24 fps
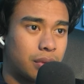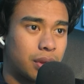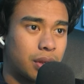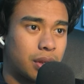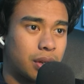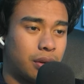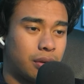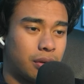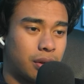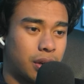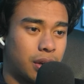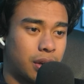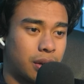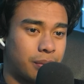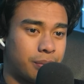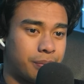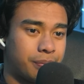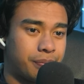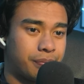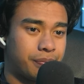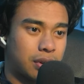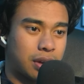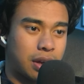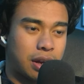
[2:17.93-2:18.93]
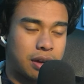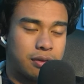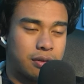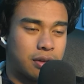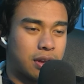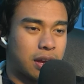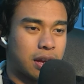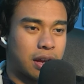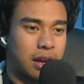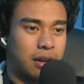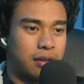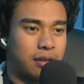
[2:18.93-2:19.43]
Oh yeah. I don't
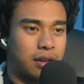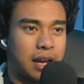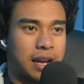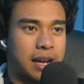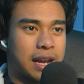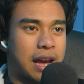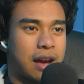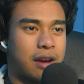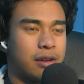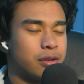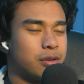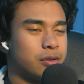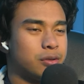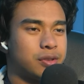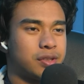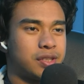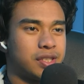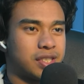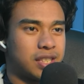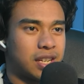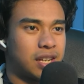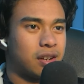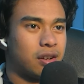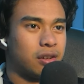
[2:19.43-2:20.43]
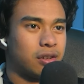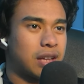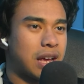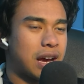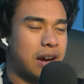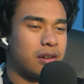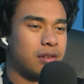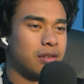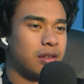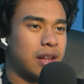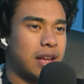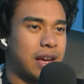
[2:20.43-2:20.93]
like how you singled
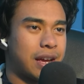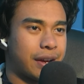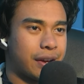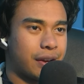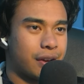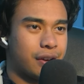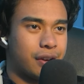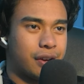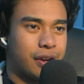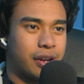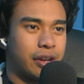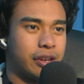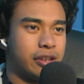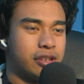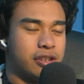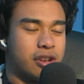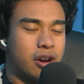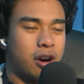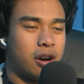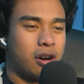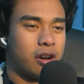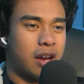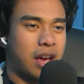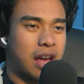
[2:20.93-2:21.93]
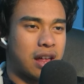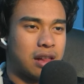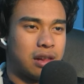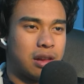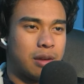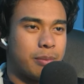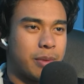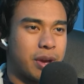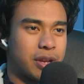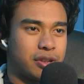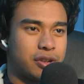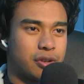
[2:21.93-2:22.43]
out young
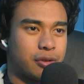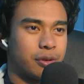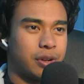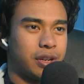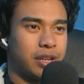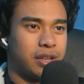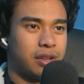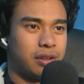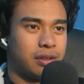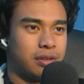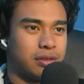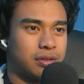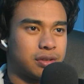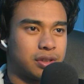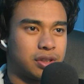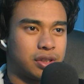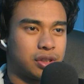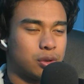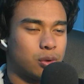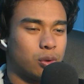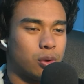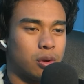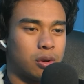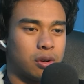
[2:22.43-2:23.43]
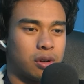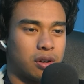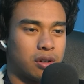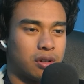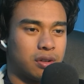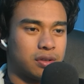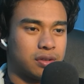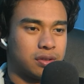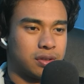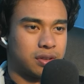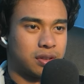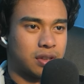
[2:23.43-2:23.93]
elementary
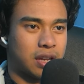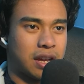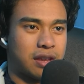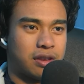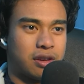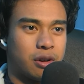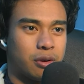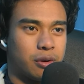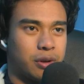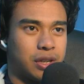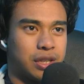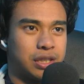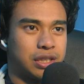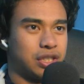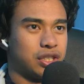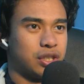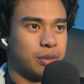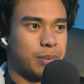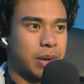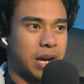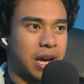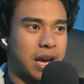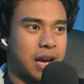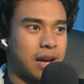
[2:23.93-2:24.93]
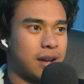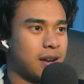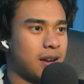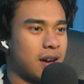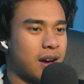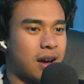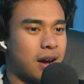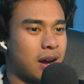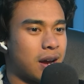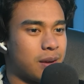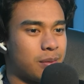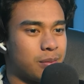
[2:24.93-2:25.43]
schoolgirls, and knowing it's Japan,
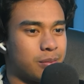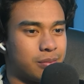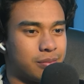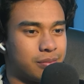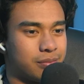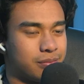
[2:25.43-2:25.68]
I'm.